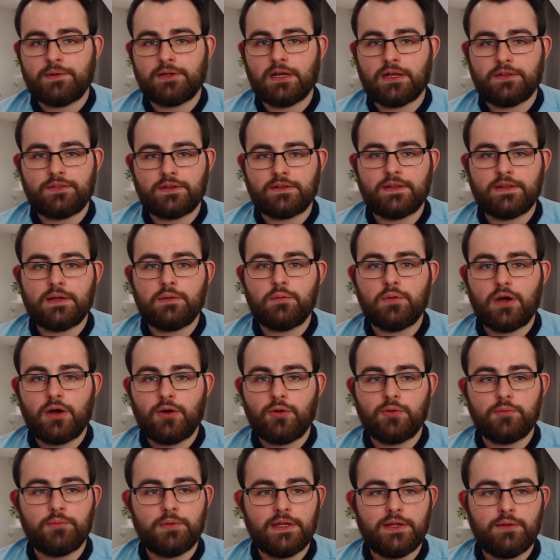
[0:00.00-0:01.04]
I think they were
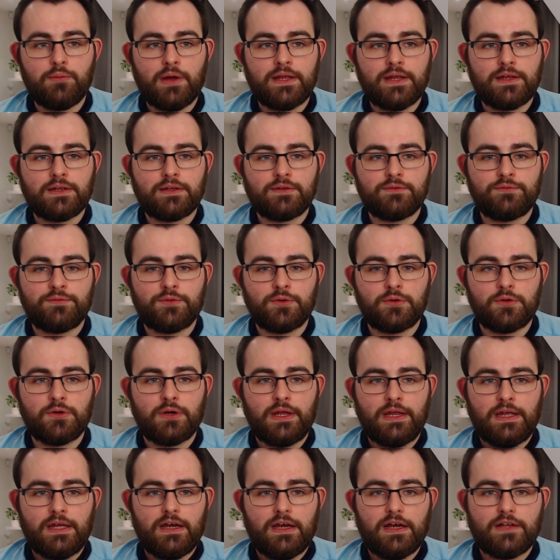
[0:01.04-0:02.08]
ultimately waiting for
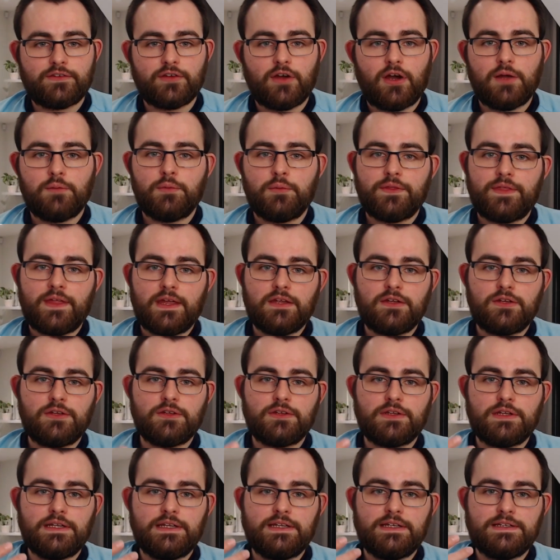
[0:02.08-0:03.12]
a time where they could
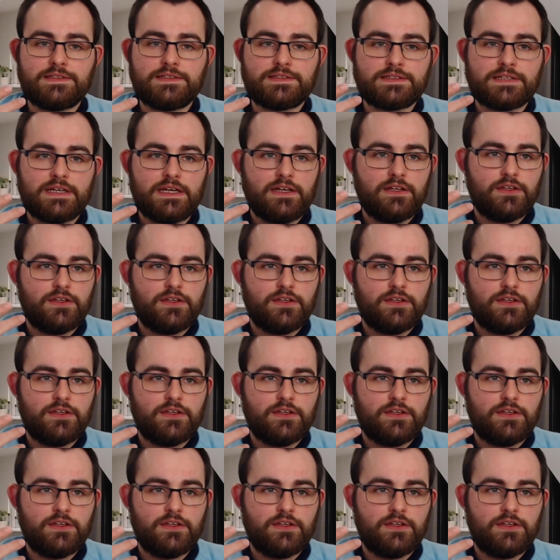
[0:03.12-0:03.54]
at least